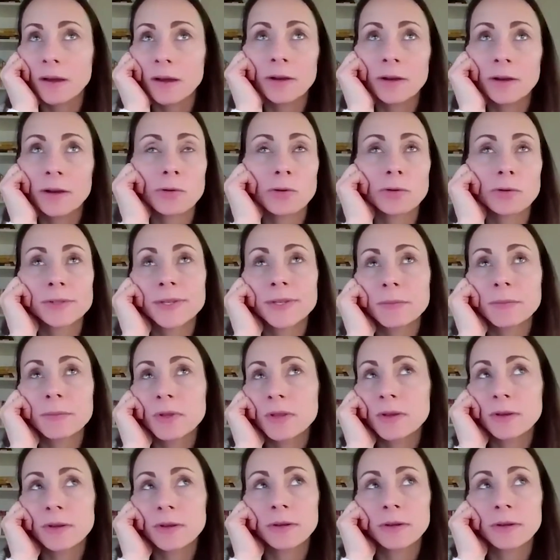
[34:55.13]
I don't know, some
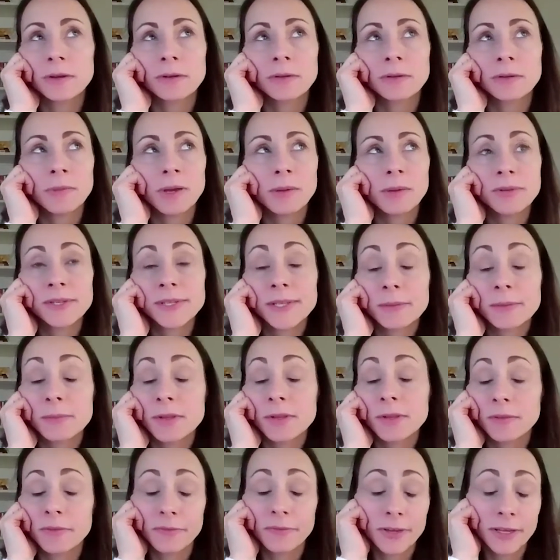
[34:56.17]
of
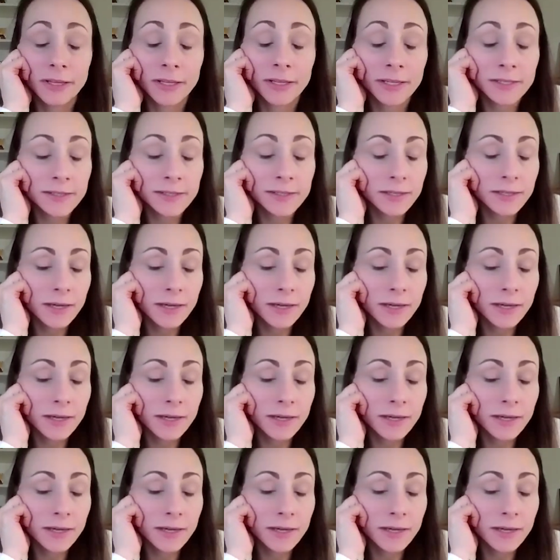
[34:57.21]
the feelings